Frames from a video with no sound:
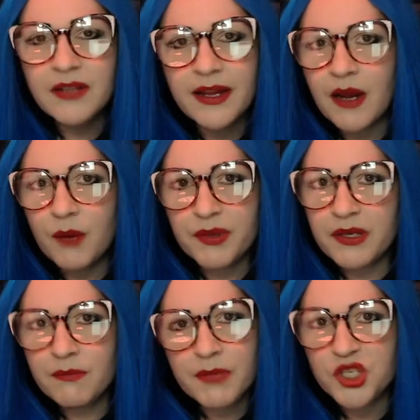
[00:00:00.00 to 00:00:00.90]
like up
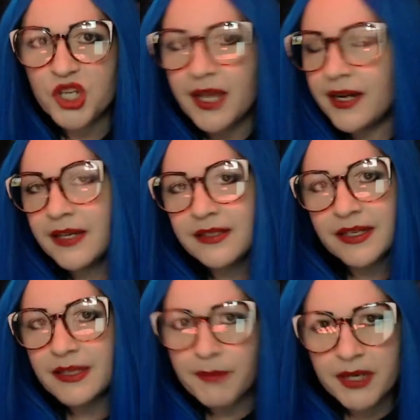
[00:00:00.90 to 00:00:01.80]
in Michigan, and it's
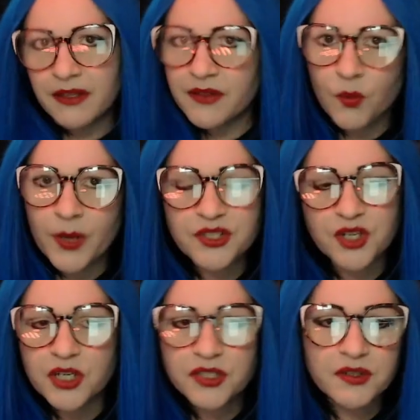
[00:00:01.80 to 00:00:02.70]
like the middle of the
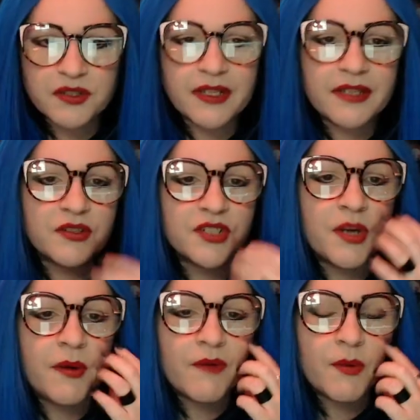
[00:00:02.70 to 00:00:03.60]
winter, so it's like there's
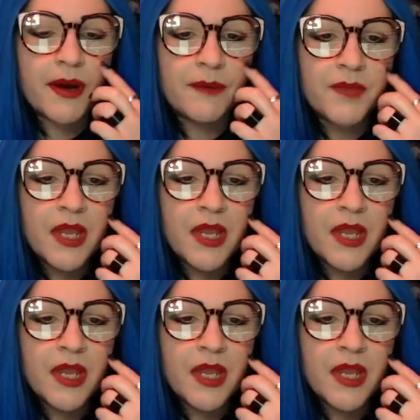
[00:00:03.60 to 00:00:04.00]
snow everywhere.